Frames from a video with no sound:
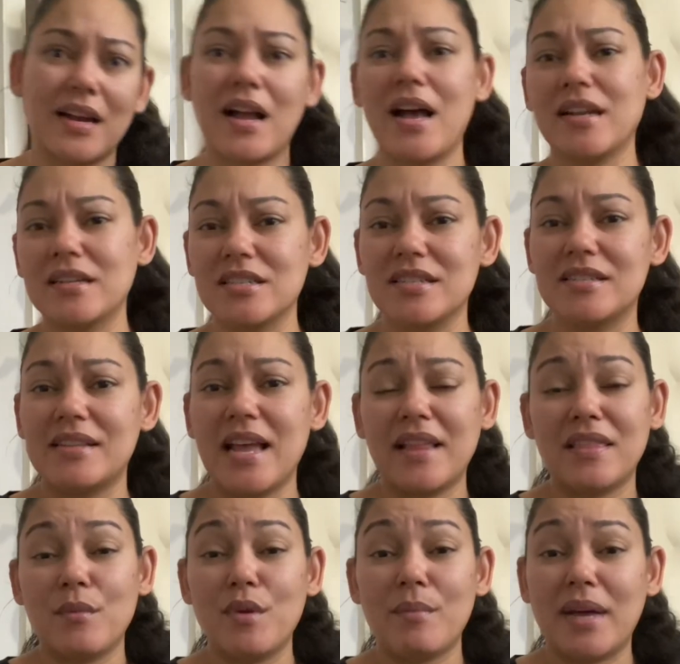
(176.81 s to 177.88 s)
kind of just
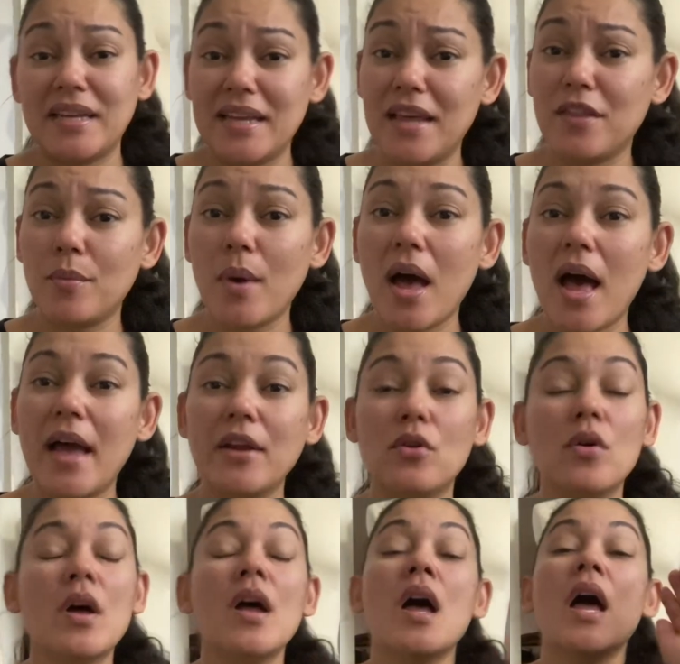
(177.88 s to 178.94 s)
sat them in my death
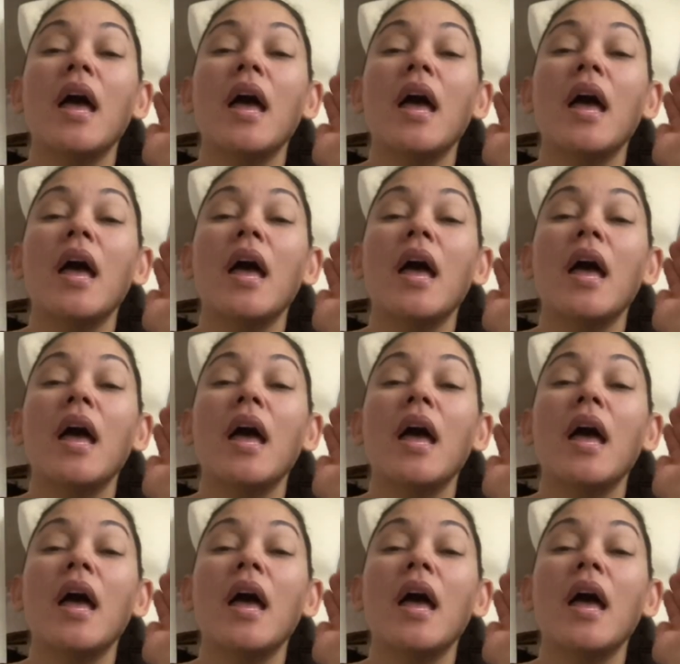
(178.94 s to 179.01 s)
pile.